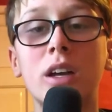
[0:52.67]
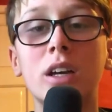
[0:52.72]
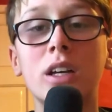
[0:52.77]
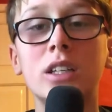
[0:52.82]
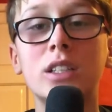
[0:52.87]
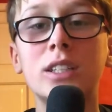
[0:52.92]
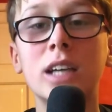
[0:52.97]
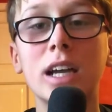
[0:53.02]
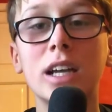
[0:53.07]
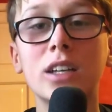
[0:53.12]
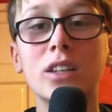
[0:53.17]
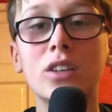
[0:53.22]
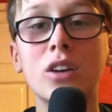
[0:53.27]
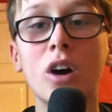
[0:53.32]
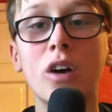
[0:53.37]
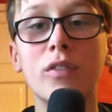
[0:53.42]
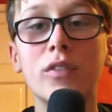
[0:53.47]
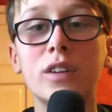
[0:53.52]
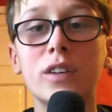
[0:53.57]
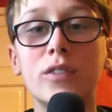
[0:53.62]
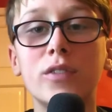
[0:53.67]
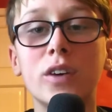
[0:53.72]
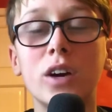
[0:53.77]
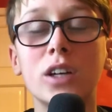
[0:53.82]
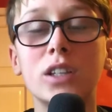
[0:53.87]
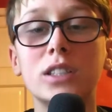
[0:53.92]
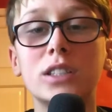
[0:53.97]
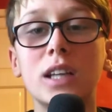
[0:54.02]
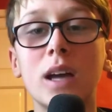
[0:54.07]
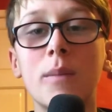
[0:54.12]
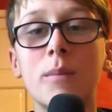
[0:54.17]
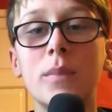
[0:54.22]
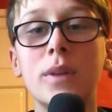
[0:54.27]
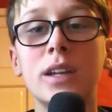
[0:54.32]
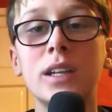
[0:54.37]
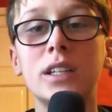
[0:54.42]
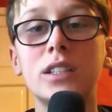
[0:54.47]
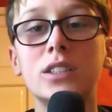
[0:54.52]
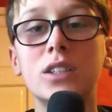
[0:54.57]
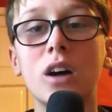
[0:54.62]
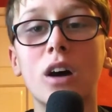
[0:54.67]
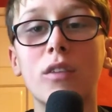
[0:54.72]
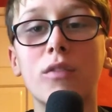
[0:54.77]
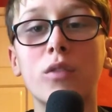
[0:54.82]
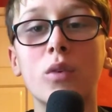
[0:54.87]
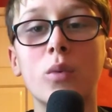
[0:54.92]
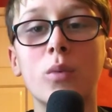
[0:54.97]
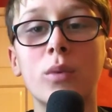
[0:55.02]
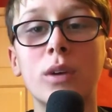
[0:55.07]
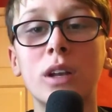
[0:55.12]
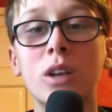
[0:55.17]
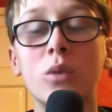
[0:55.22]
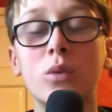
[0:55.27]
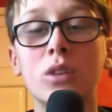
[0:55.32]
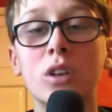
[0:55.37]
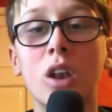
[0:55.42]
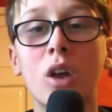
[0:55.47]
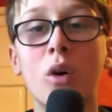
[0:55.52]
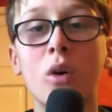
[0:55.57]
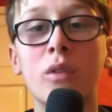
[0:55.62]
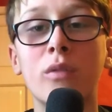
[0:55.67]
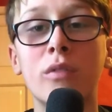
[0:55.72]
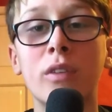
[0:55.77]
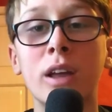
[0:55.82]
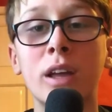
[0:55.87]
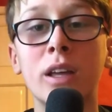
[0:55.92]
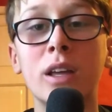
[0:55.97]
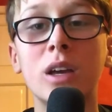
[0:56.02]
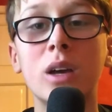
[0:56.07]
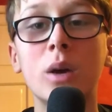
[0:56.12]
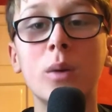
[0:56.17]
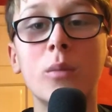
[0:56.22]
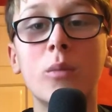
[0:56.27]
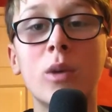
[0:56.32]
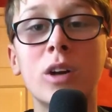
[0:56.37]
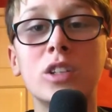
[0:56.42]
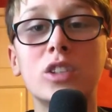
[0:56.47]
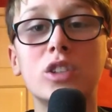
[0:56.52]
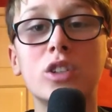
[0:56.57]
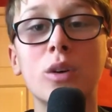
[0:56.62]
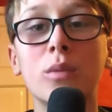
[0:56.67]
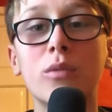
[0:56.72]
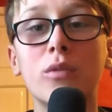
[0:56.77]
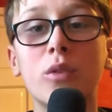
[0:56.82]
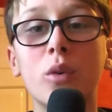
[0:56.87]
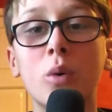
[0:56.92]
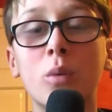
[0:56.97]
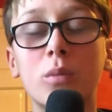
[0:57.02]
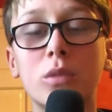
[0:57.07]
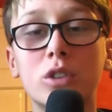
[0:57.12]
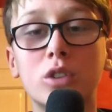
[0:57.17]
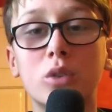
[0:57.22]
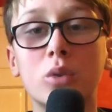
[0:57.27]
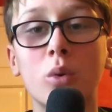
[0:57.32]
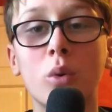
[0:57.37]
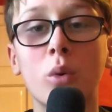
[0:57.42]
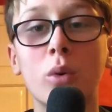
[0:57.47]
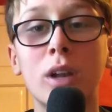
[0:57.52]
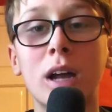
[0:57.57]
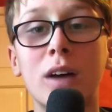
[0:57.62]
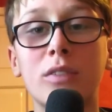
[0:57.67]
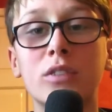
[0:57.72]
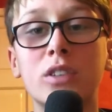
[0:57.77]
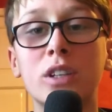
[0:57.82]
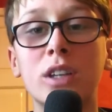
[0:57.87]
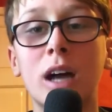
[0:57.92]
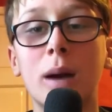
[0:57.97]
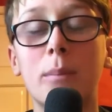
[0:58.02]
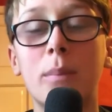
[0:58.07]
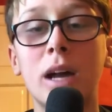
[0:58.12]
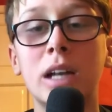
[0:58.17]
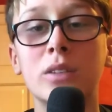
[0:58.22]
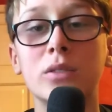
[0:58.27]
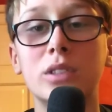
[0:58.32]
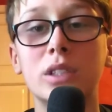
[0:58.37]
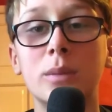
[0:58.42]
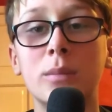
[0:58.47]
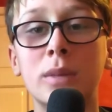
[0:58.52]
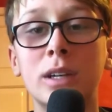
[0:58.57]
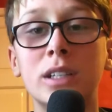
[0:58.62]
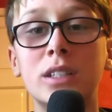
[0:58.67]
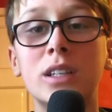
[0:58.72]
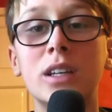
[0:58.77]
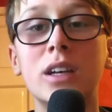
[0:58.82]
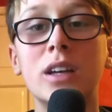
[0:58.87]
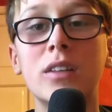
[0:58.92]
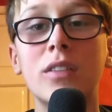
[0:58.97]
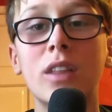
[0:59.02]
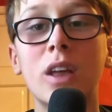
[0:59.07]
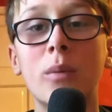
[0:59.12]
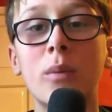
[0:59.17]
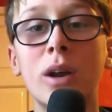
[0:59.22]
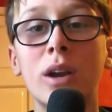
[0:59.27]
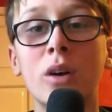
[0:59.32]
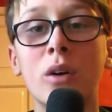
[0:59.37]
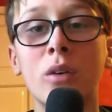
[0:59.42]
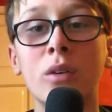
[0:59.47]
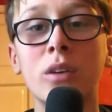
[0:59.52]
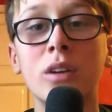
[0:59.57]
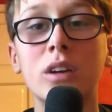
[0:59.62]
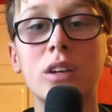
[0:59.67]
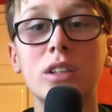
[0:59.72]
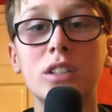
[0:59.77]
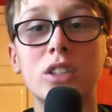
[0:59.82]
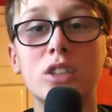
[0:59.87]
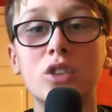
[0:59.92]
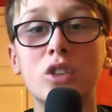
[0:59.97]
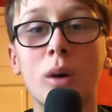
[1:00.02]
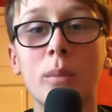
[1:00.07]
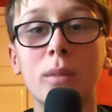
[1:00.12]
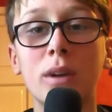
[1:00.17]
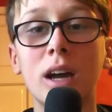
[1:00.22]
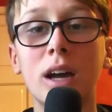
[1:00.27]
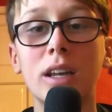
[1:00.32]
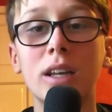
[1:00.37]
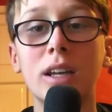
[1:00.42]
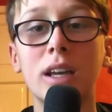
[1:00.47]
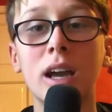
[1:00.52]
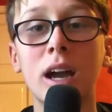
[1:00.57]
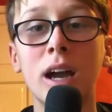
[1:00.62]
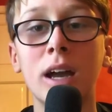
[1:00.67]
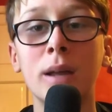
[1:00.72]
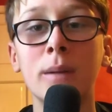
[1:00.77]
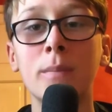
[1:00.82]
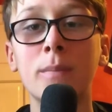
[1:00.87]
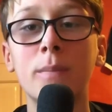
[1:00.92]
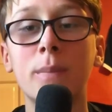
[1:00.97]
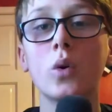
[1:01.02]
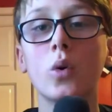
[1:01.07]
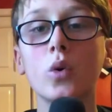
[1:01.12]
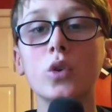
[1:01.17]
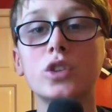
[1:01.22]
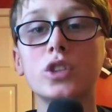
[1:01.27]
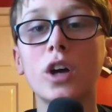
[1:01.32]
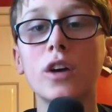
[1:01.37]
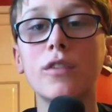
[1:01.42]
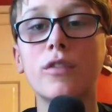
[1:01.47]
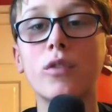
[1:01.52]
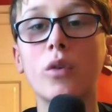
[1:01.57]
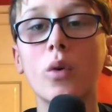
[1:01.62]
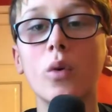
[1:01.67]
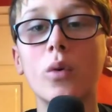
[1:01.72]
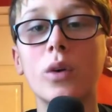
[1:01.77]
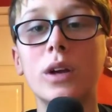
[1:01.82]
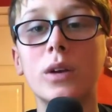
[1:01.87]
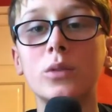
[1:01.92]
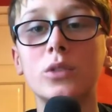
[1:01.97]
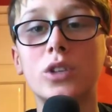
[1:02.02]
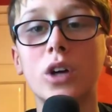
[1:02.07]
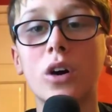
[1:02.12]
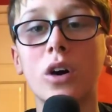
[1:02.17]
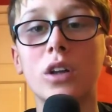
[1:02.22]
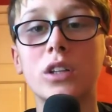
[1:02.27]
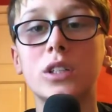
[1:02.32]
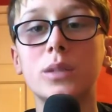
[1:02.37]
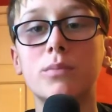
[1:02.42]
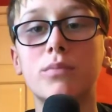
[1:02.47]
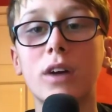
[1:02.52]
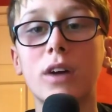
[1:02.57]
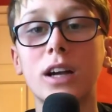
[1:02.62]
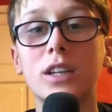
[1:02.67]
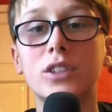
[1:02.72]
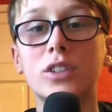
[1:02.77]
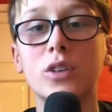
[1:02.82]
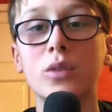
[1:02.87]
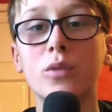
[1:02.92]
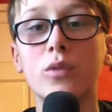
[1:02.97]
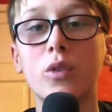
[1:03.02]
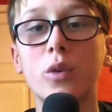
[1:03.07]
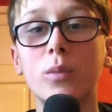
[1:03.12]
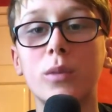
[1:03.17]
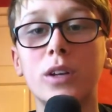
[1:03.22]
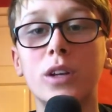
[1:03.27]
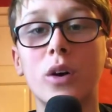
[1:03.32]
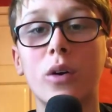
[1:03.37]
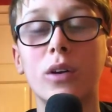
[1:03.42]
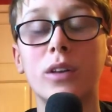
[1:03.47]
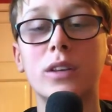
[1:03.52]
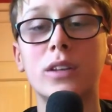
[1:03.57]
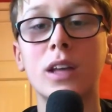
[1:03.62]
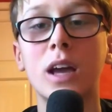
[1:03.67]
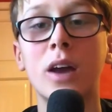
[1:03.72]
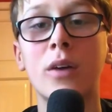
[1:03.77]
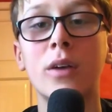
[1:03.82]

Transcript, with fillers: Second half, for the first 10 minutes, I thought we looked lively. When Scunthorpe scored after that penalty miss, they went on to dominate the game. Also, I thought it was hard to break Scunthorpe United down